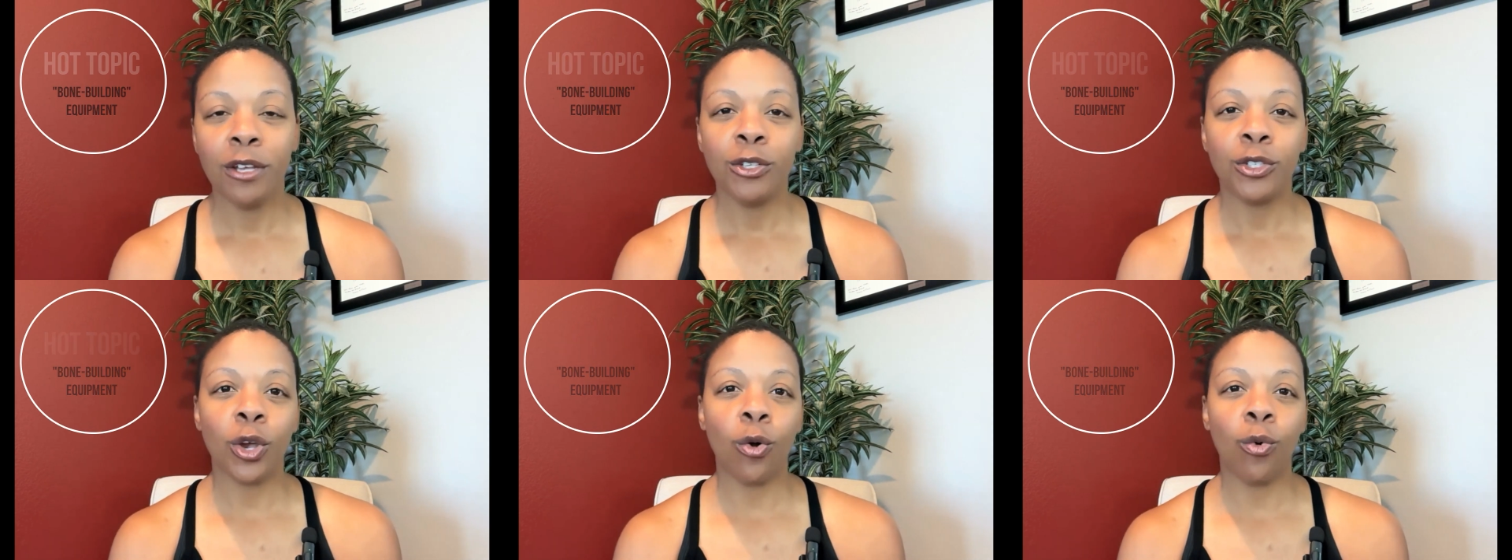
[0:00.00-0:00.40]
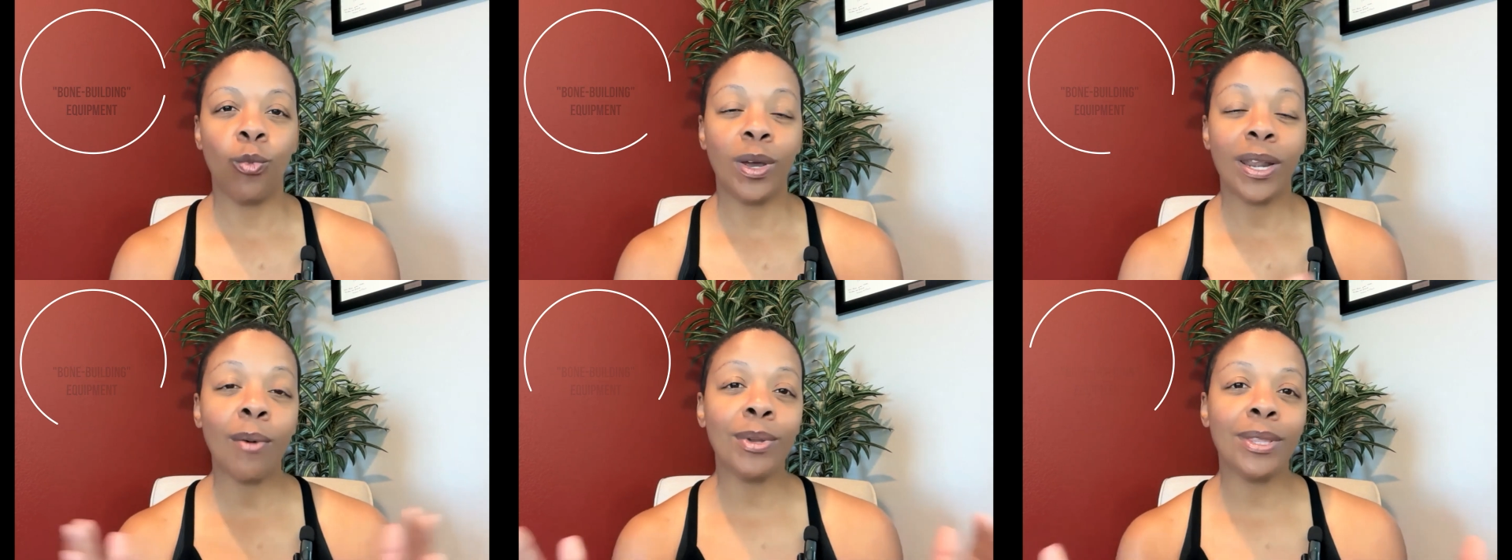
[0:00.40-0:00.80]
So,
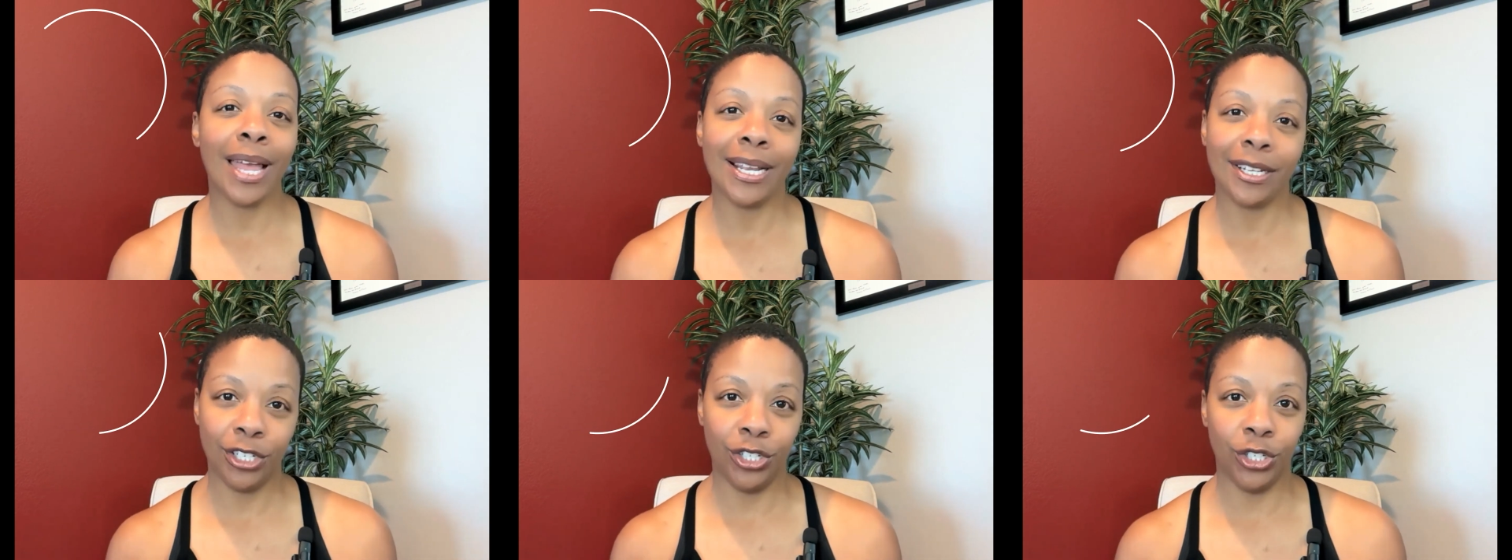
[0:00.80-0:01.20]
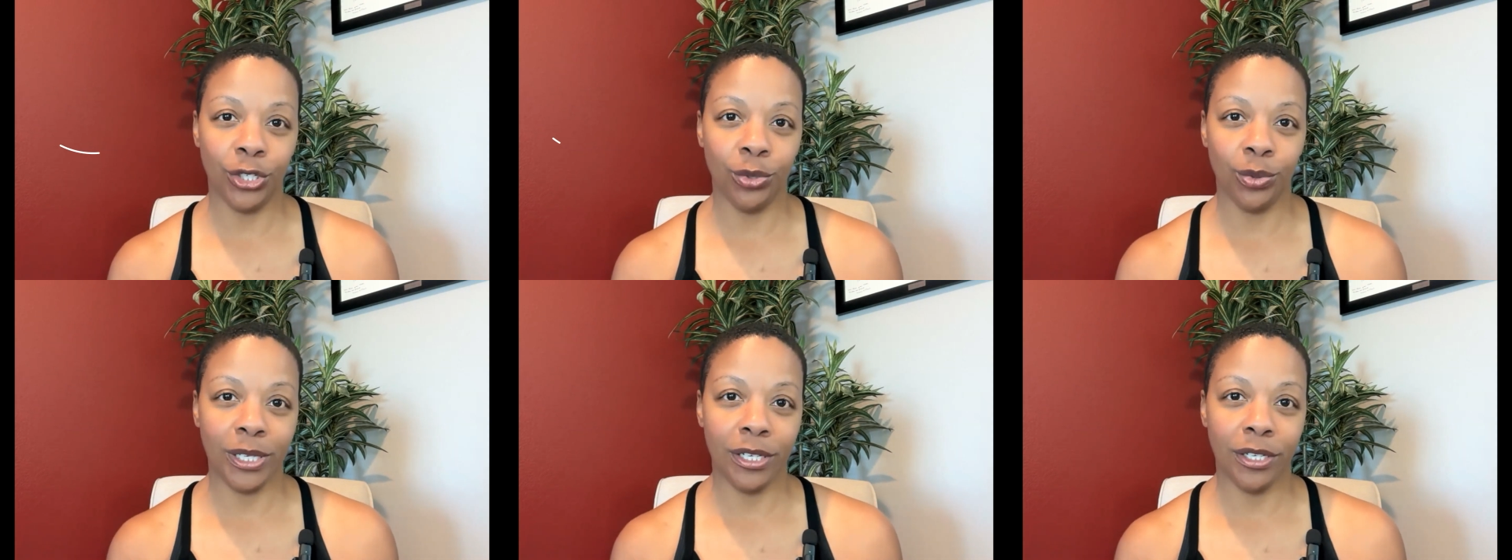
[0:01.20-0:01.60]
what I would like to
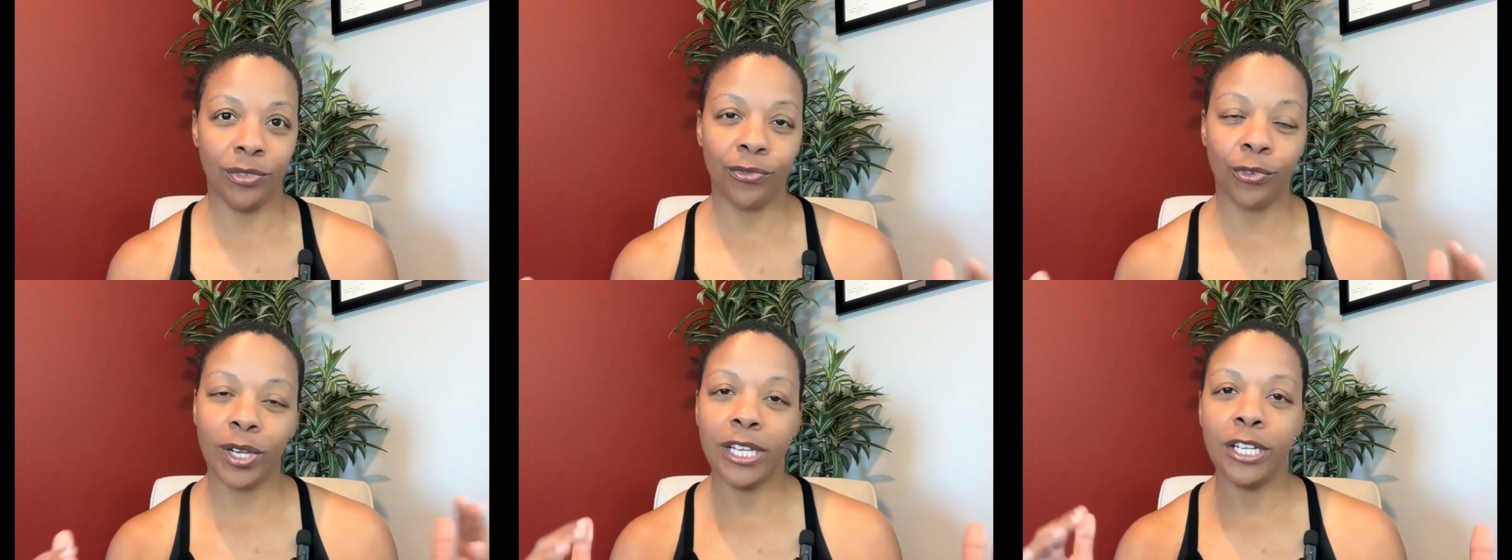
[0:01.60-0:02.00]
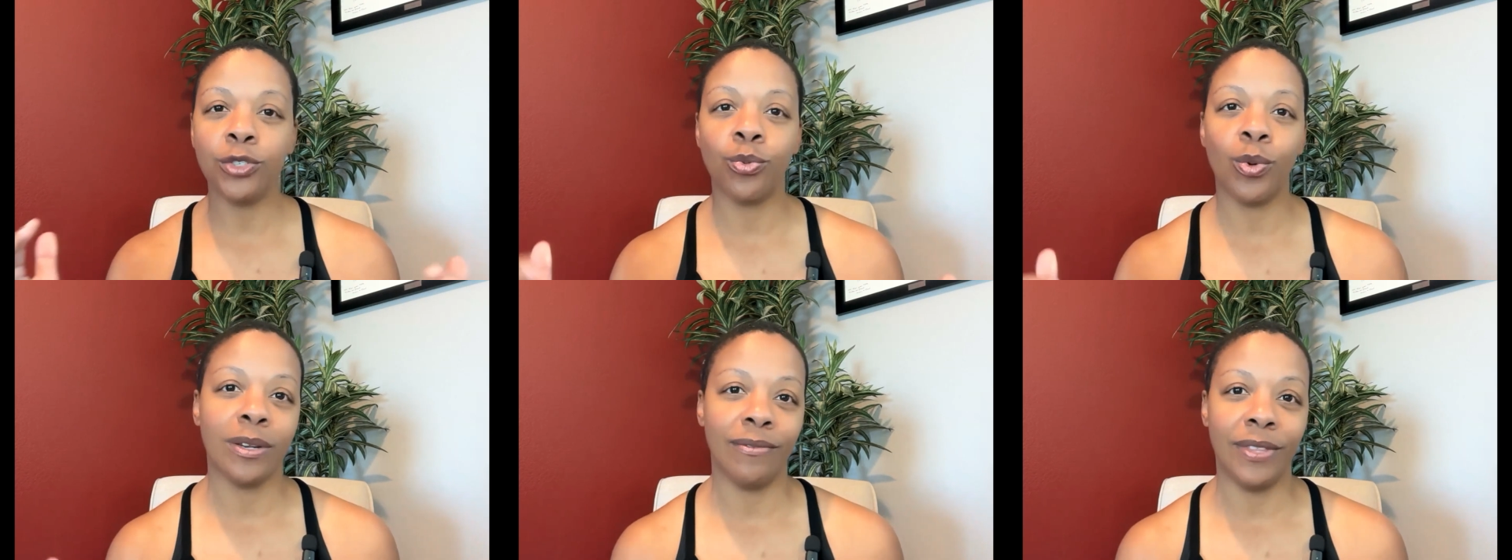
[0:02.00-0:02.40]
do is for
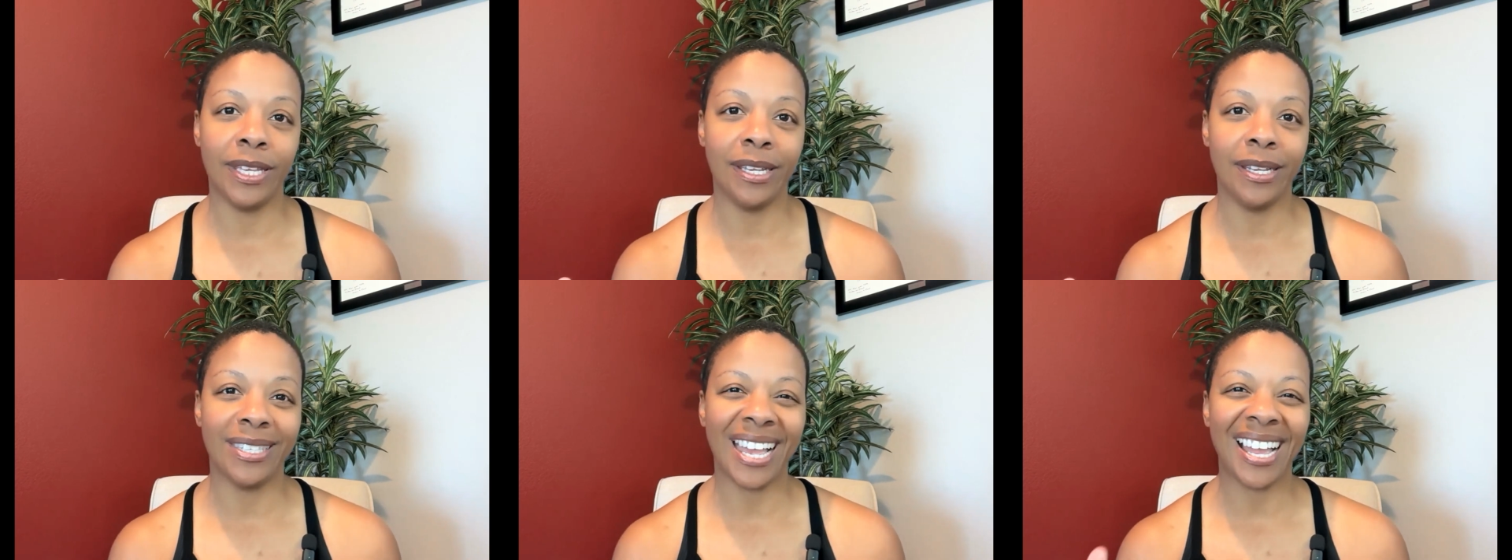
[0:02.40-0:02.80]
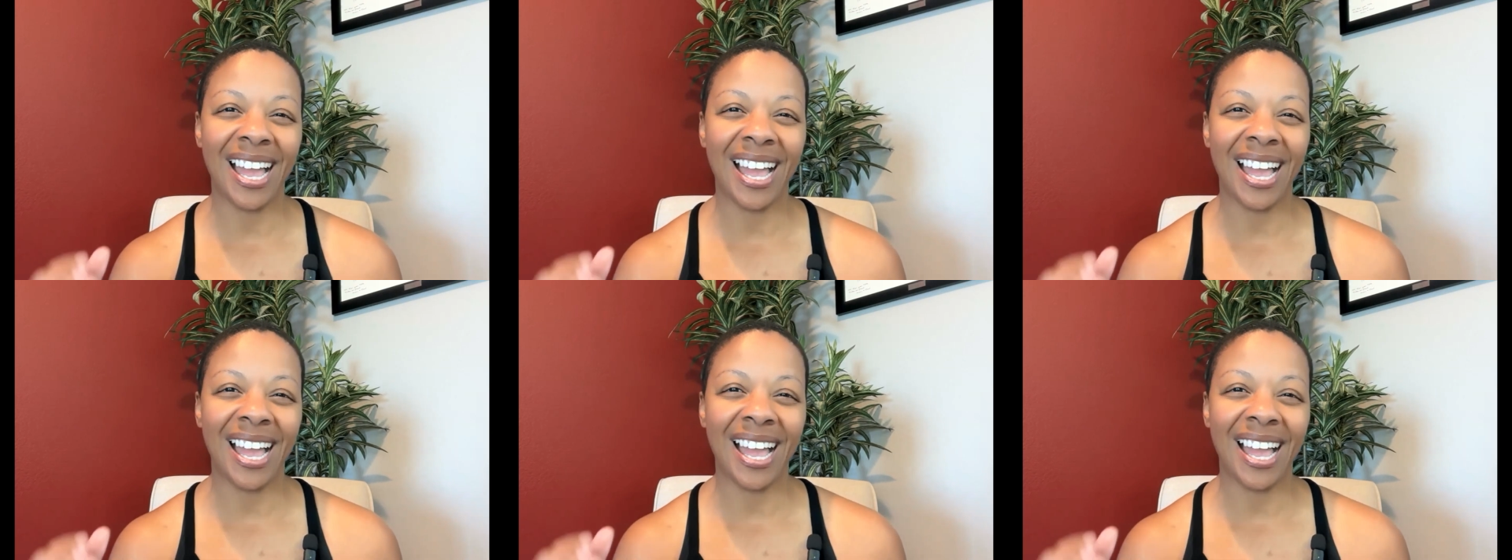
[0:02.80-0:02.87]
each one of these,